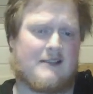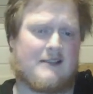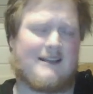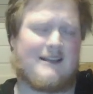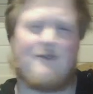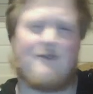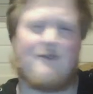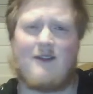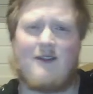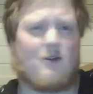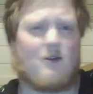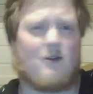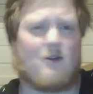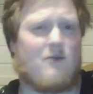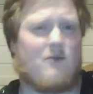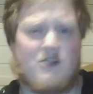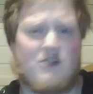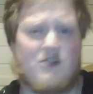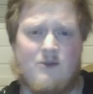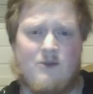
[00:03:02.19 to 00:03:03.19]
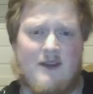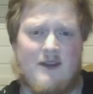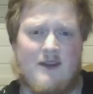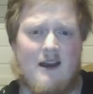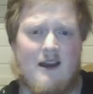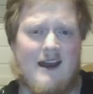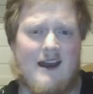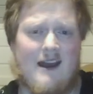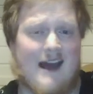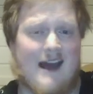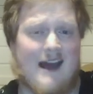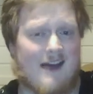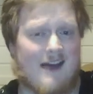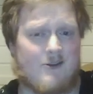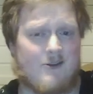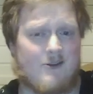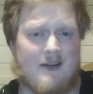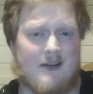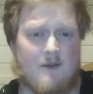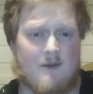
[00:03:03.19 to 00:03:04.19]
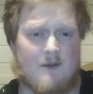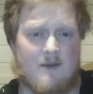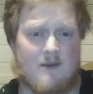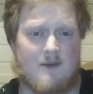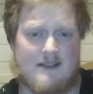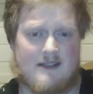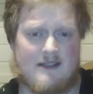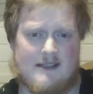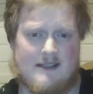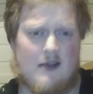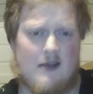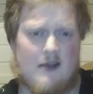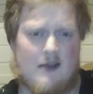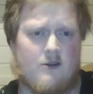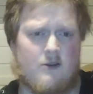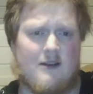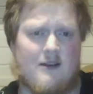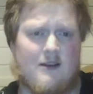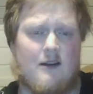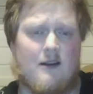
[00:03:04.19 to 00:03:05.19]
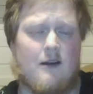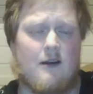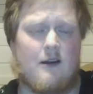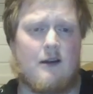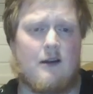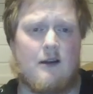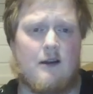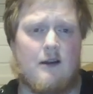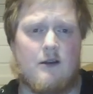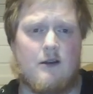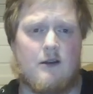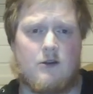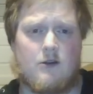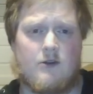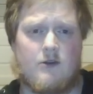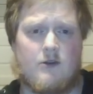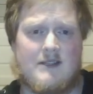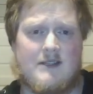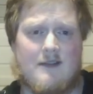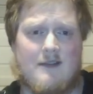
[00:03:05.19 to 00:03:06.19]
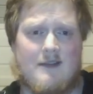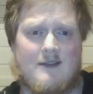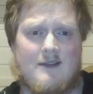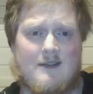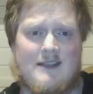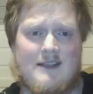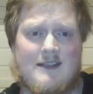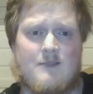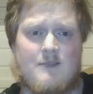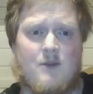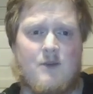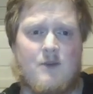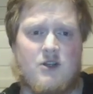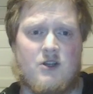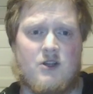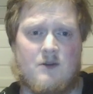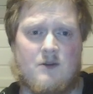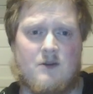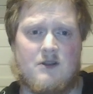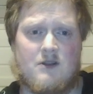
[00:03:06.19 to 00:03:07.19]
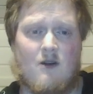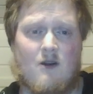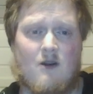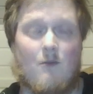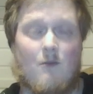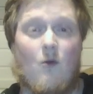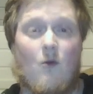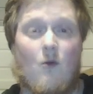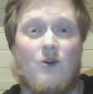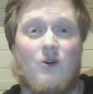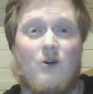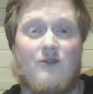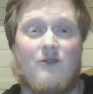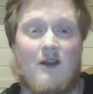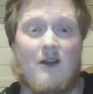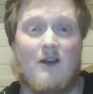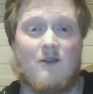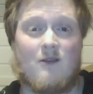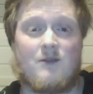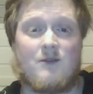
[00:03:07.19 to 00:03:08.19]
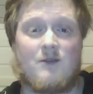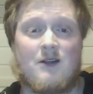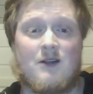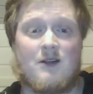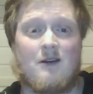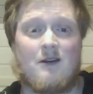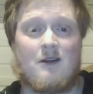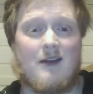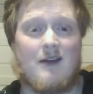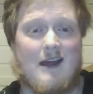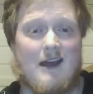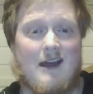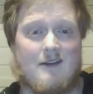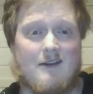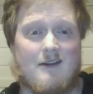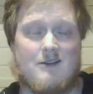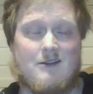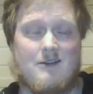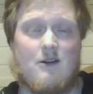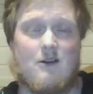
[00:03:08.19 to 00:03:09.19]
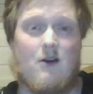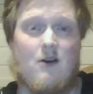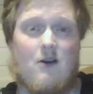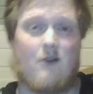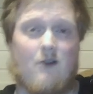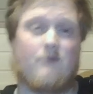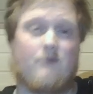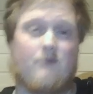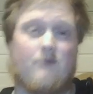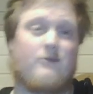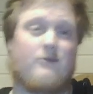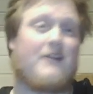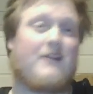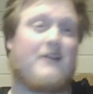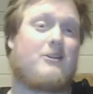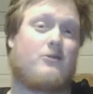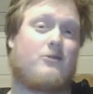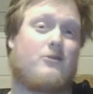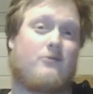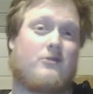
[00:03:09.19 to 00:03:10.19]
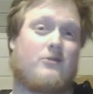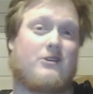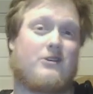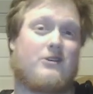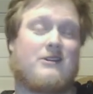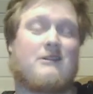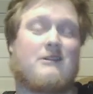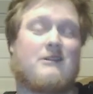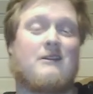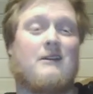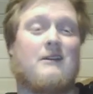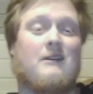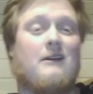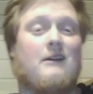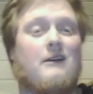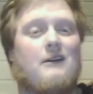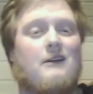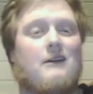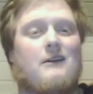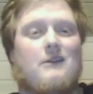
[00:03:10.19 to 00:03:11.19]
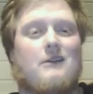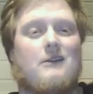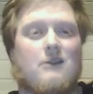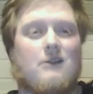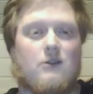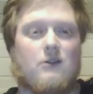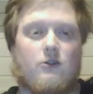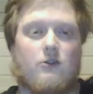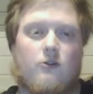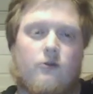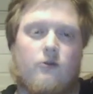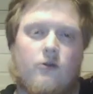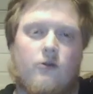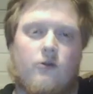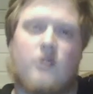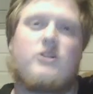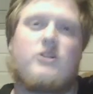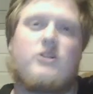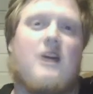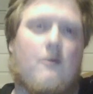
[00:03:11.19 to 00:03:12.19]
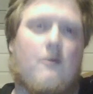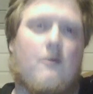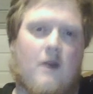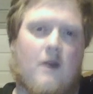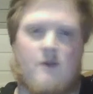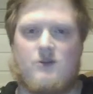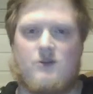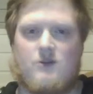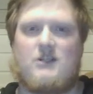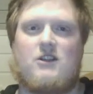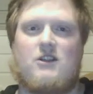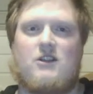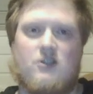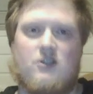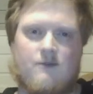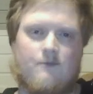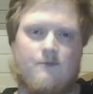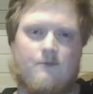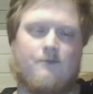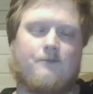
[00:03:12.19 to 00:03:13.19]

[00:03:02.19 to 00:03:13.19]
It felt obvious to me. I had to get my pieces out. Notice that these bishops are more developed and are ready to just crush down my position.